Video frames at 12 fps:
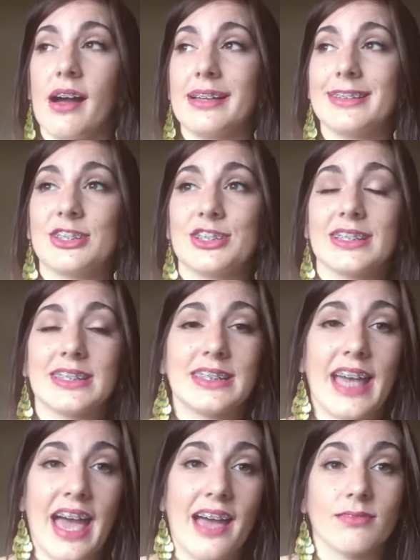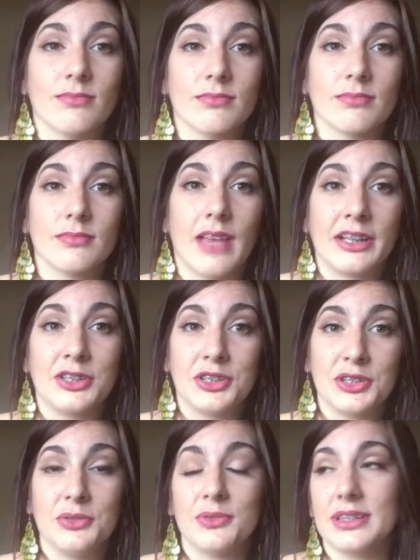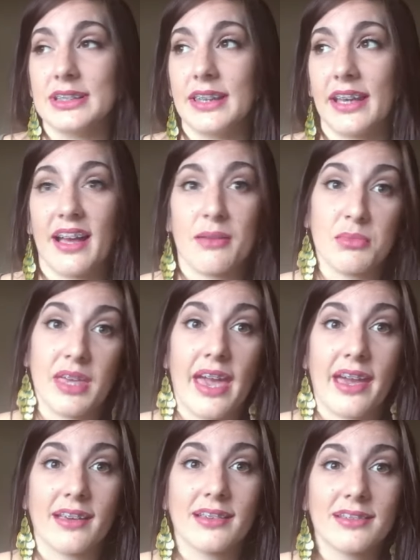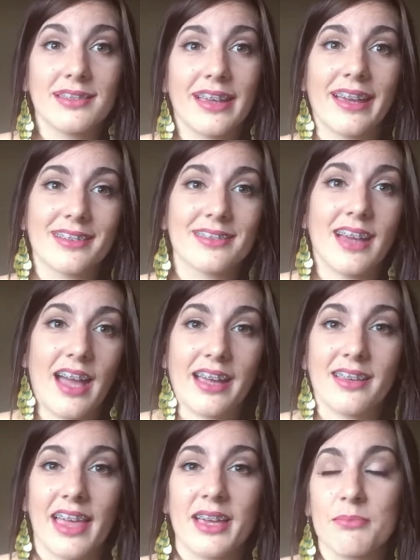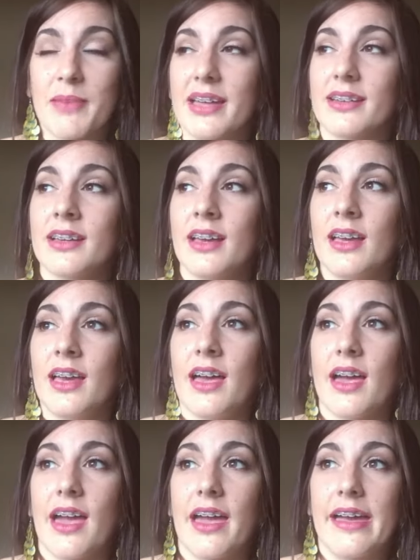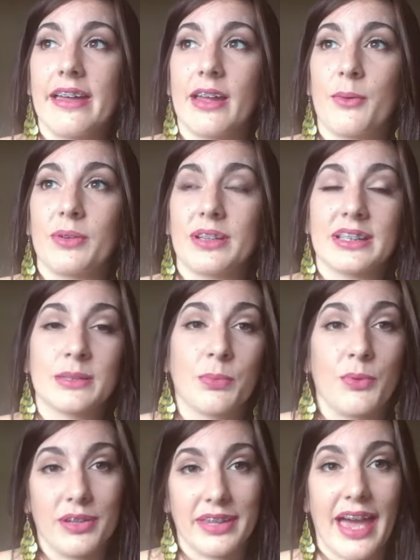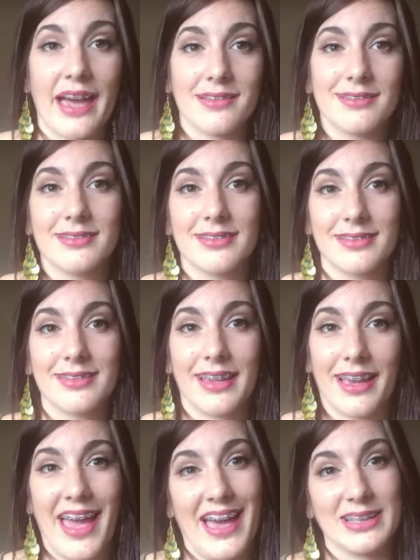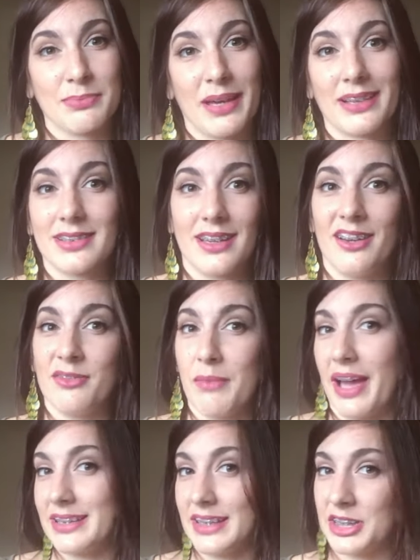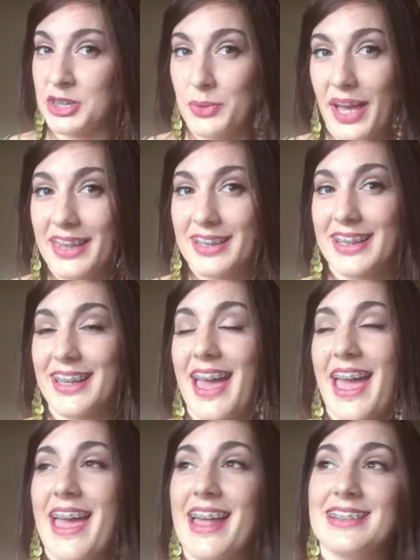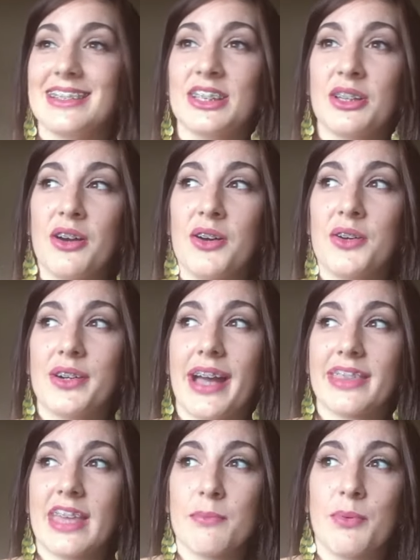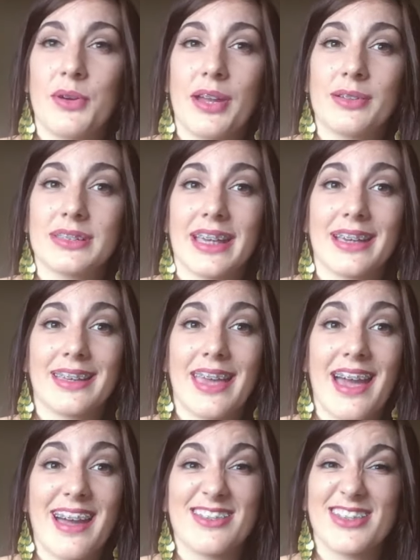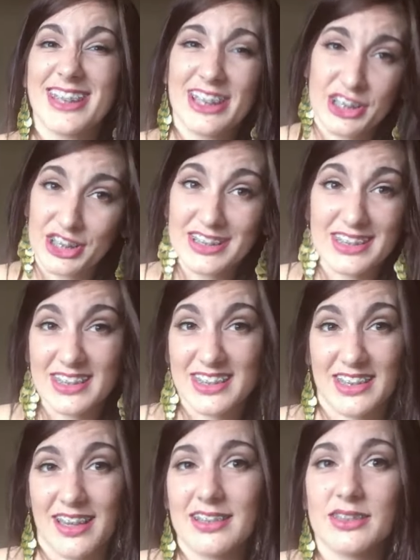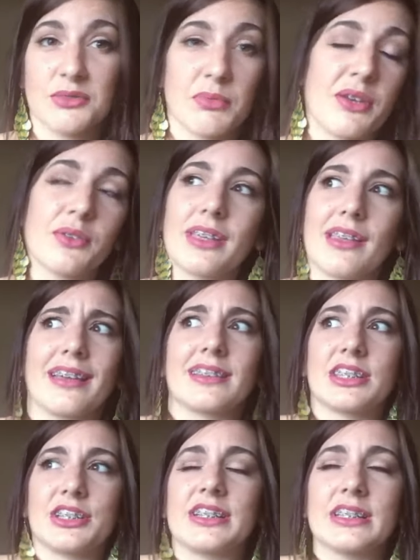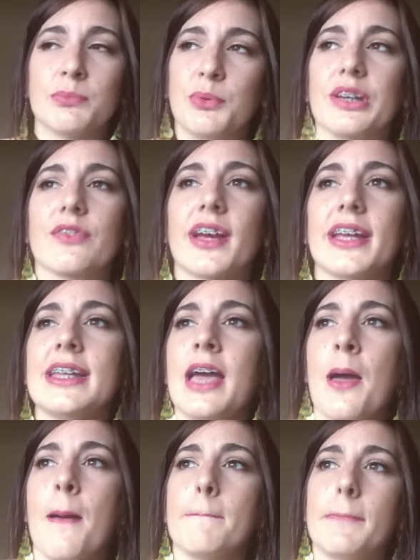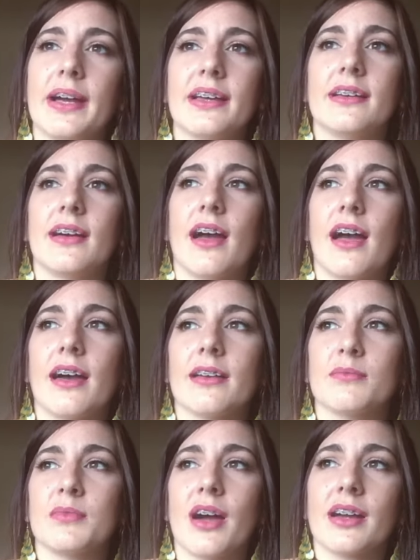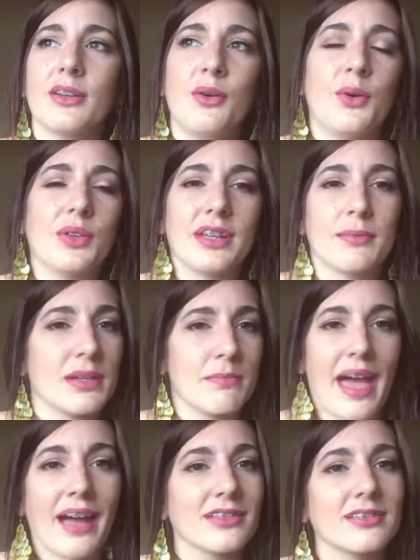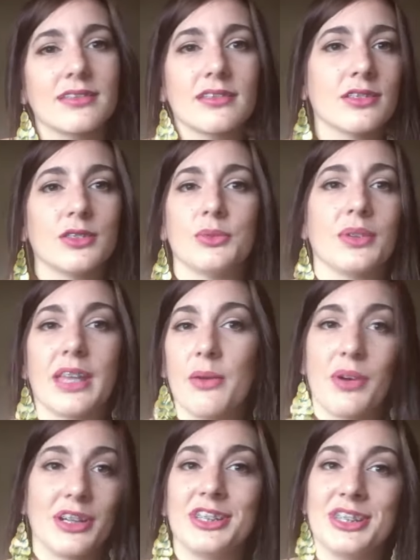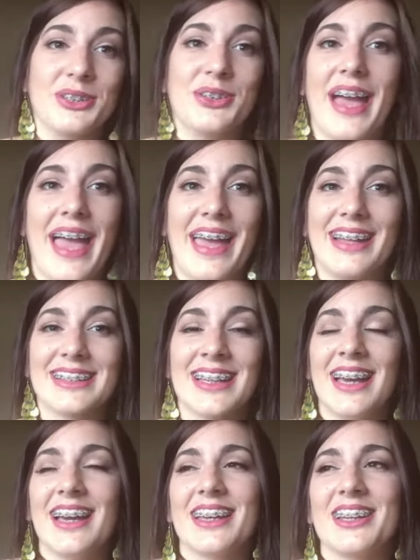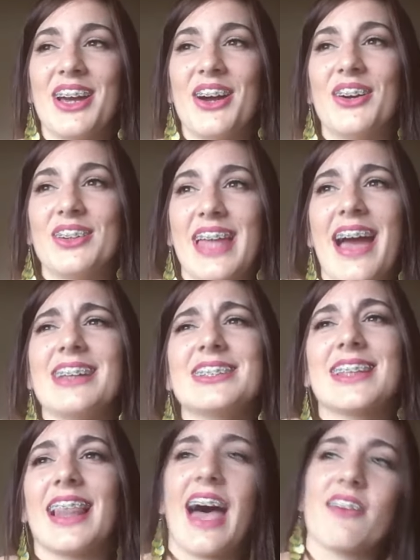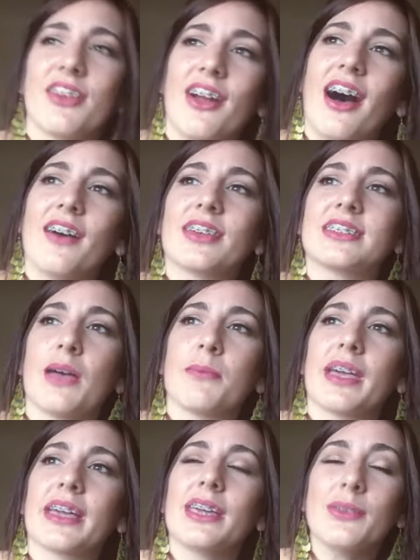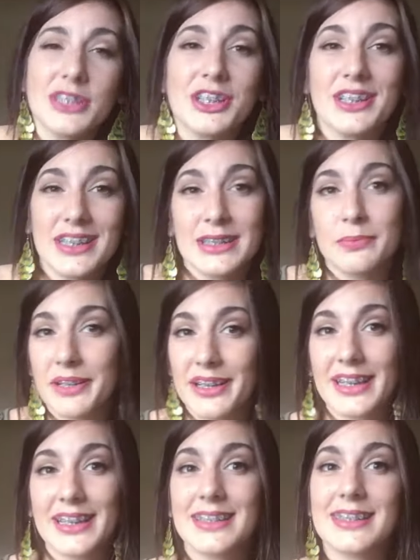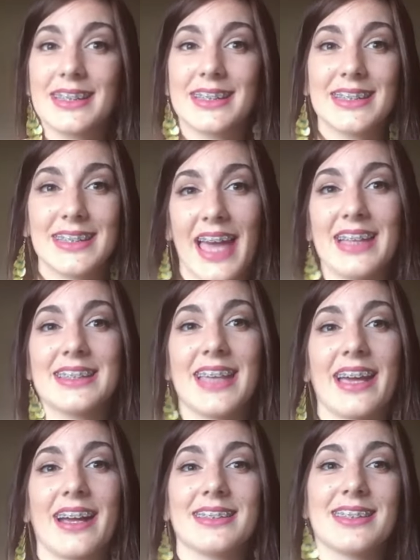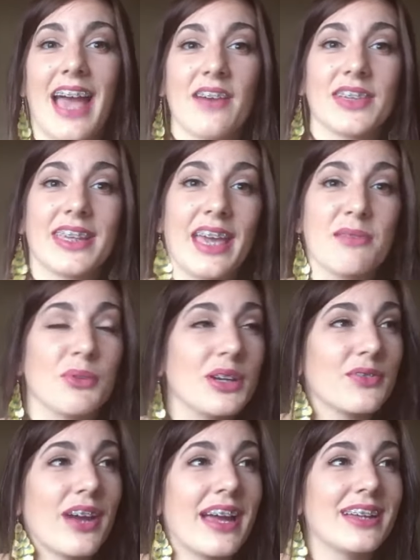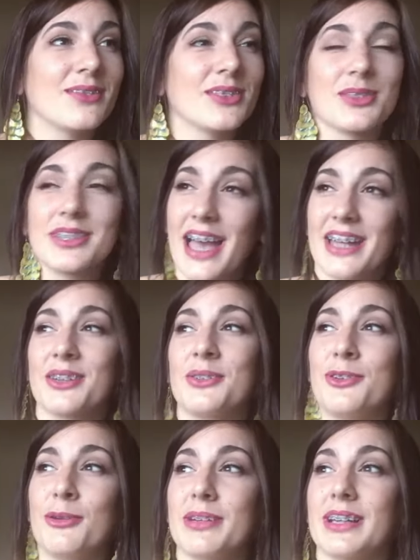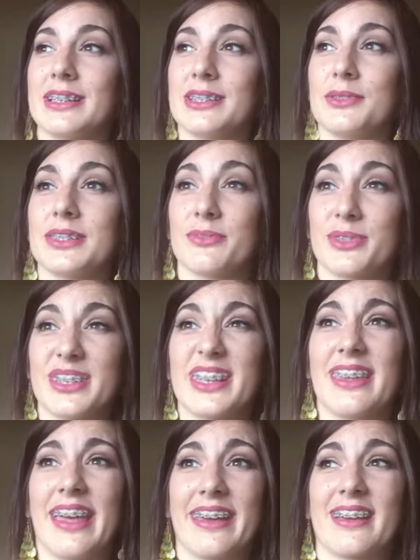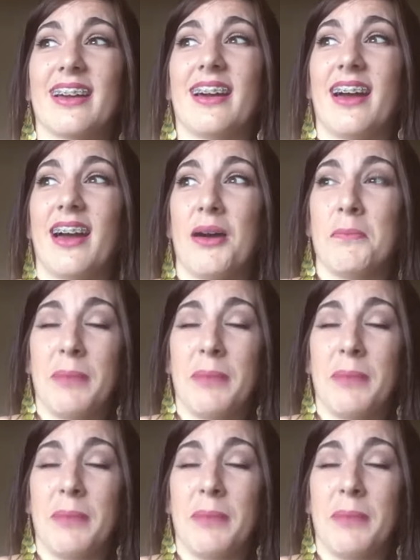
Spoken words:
it's just that I do really think I'm gay, like, I like men, and I want to explore that aspect of my sexuality. And, you know, at that point I was like, yeah, it really hurts, it sucks, it was my only, like, serious boyfriend, but I'm not gonna hold anybody back to do what they want to do. And you know, now I just laugh it off, because I'm like, it was a good experience in a sense. I got to have a gay boyfriend, which was kind of cool, because it was really like a